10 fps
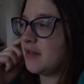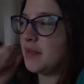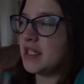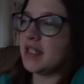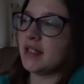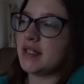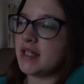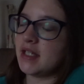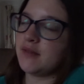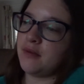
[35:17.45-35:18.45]
I've been
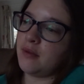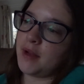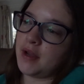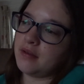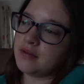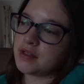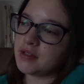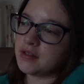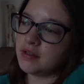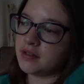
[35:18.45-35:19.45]
downstairs for about